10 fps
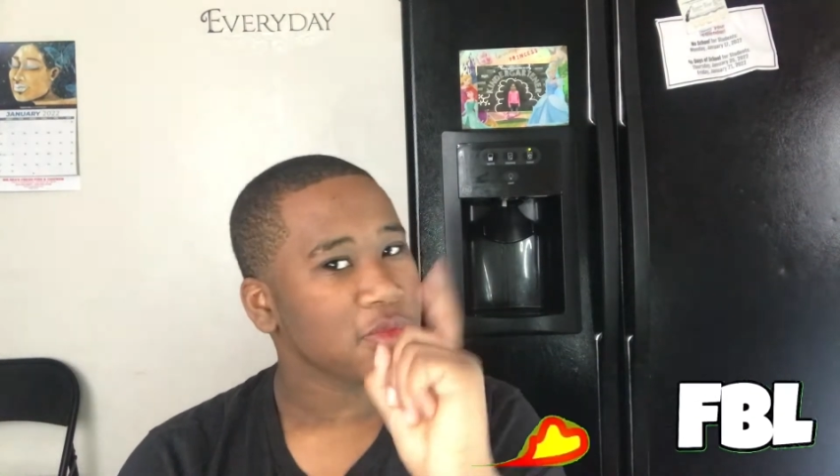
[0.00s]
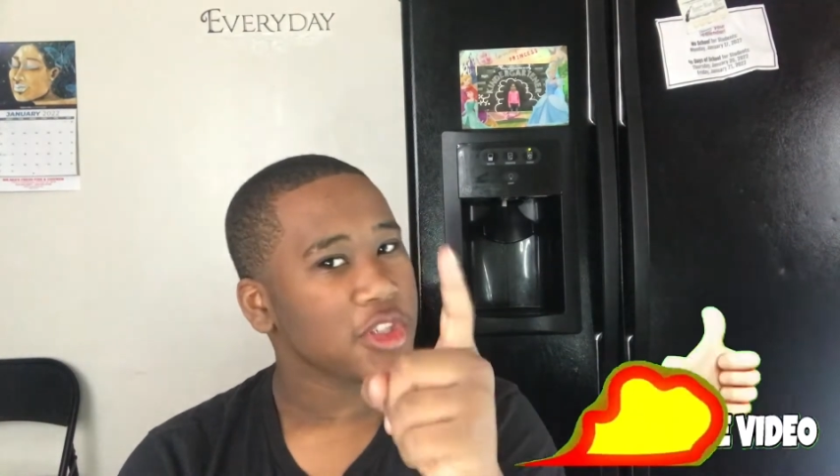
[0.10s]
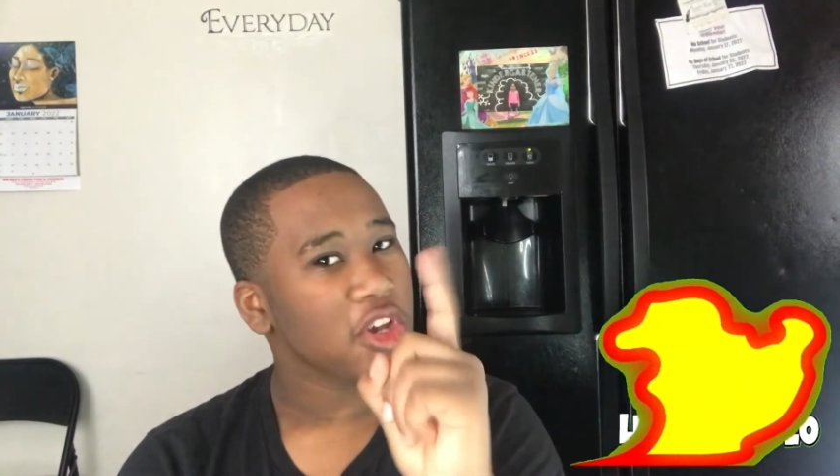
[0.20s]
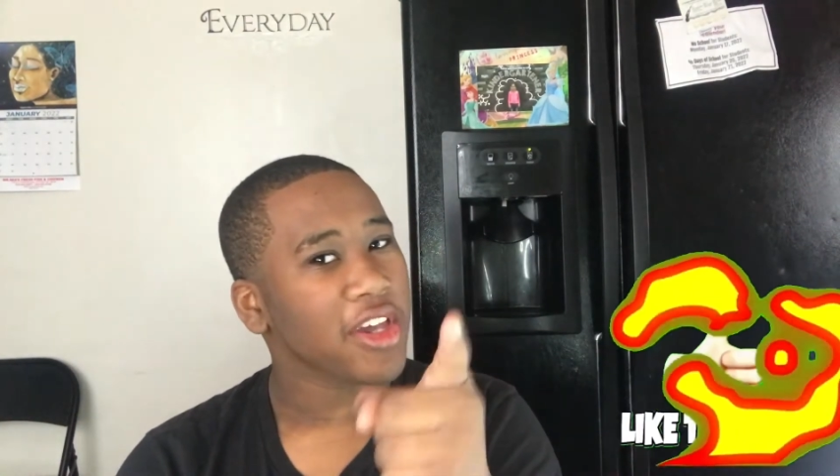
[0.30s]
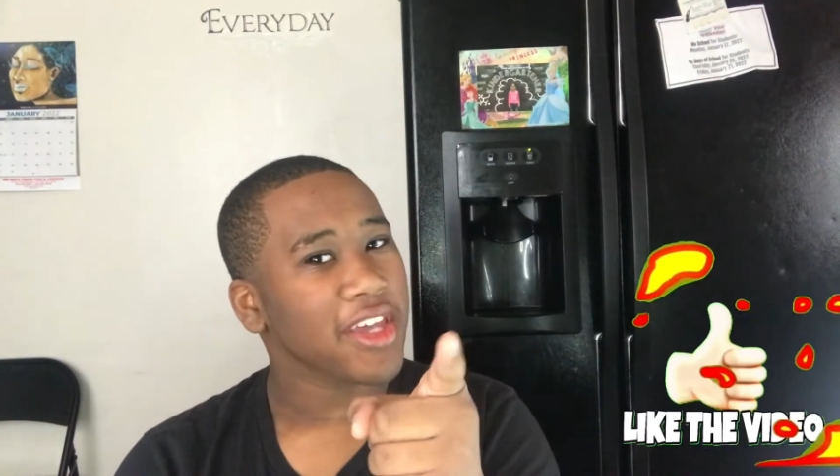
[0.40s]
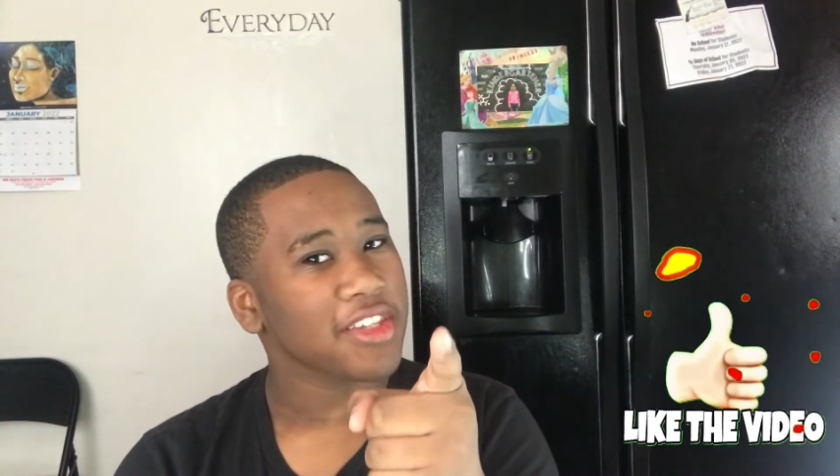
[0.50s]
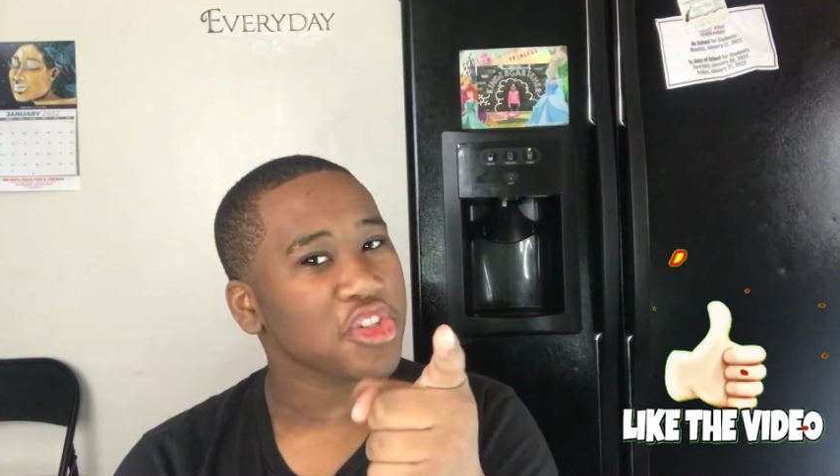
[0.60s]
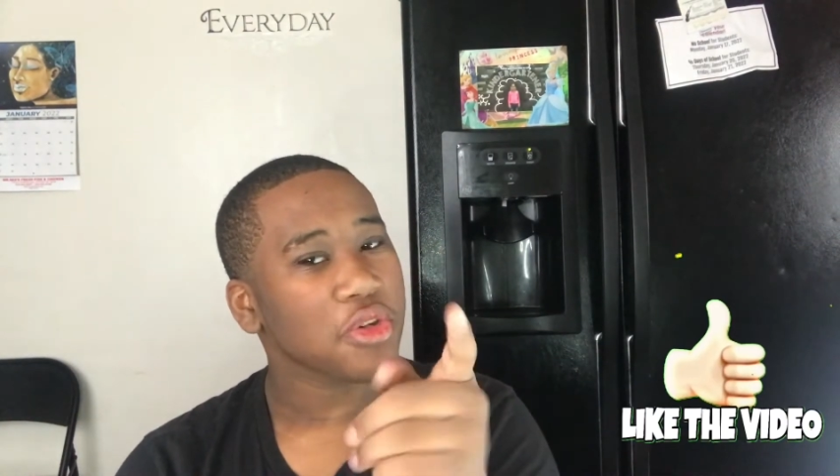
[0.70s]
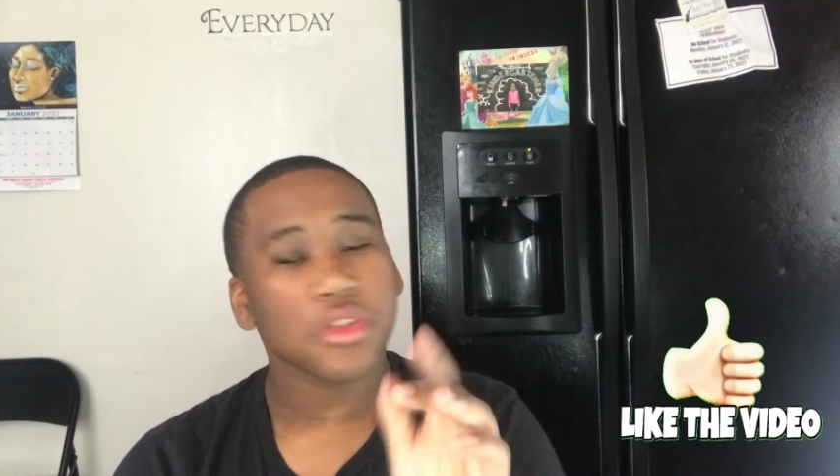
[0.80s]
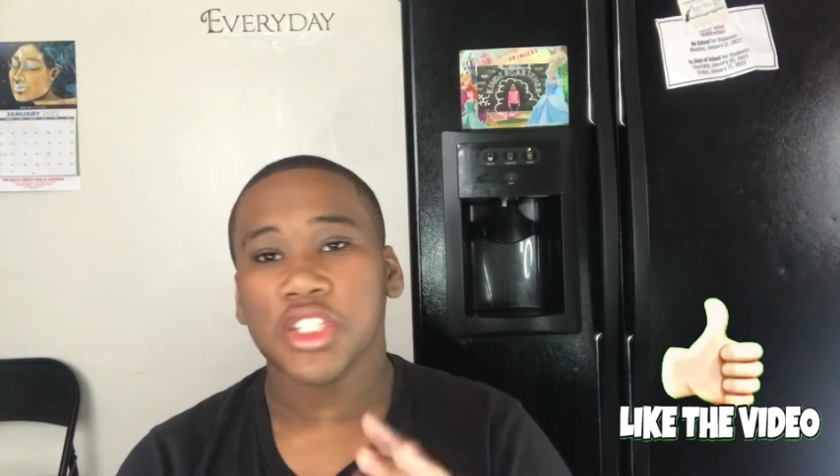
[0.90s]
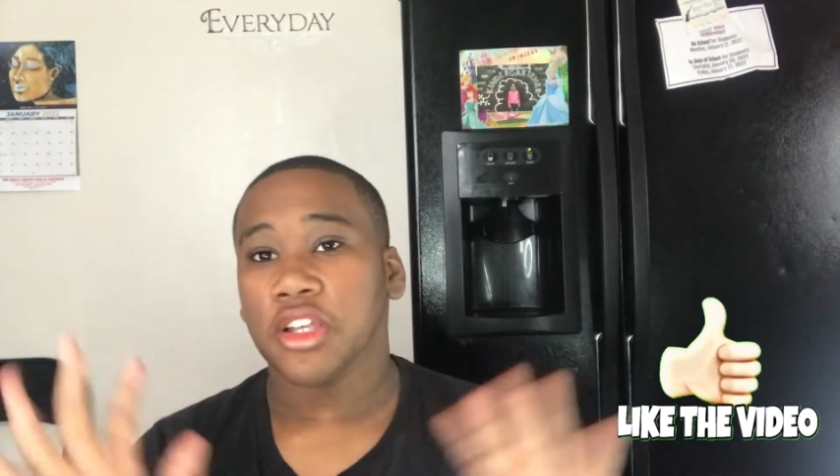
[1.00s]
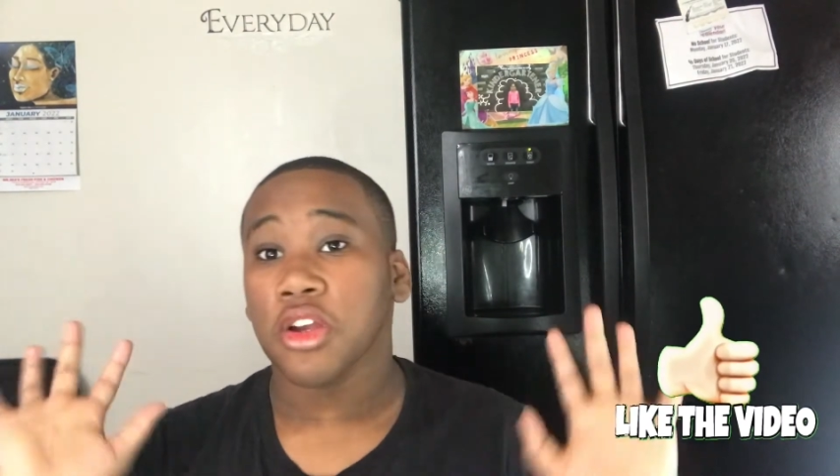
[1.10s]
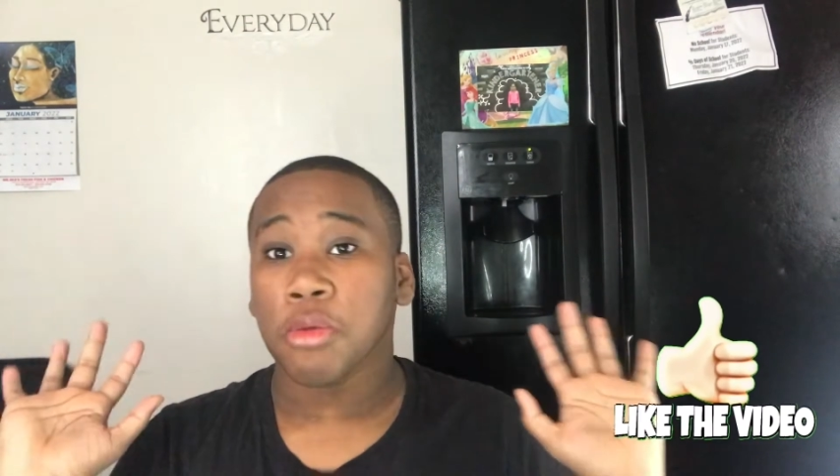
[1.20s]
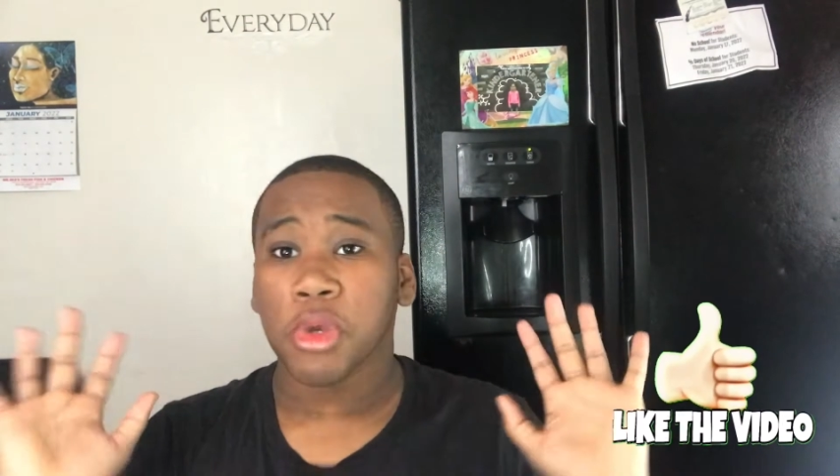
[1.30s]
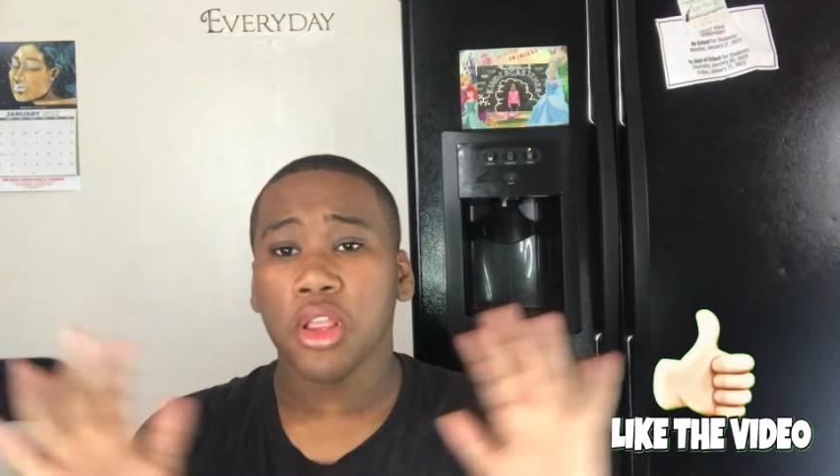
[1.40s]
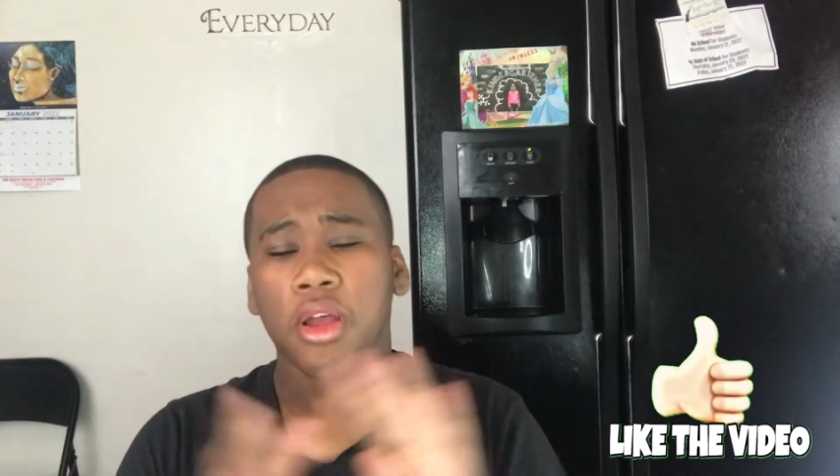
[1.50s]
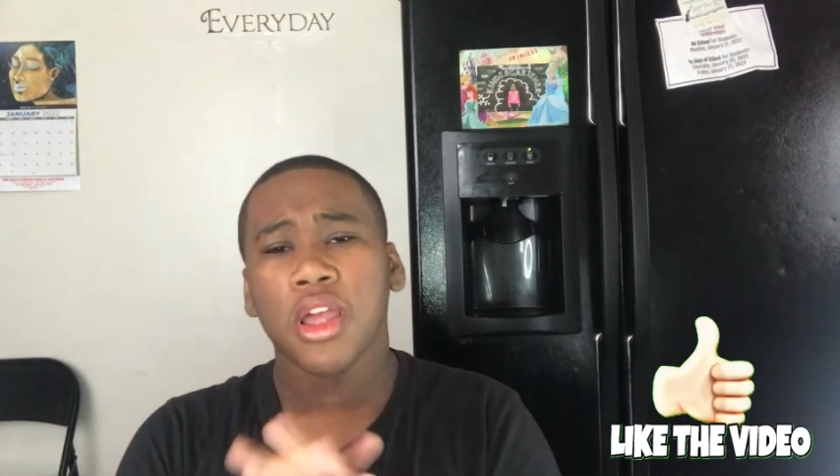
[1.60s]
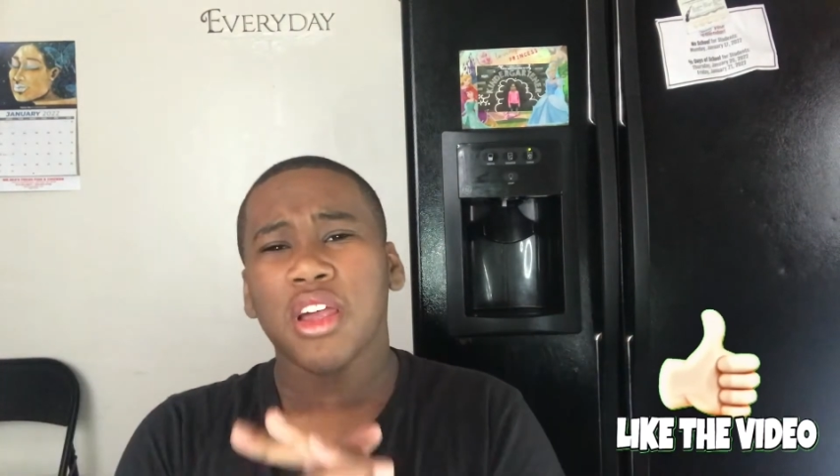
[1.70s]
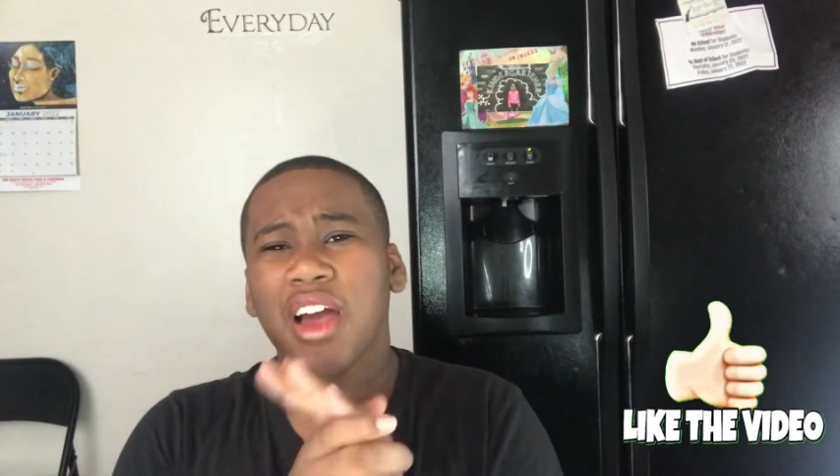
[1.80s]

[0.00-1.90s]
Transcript: Y'all got the joke second on, but look,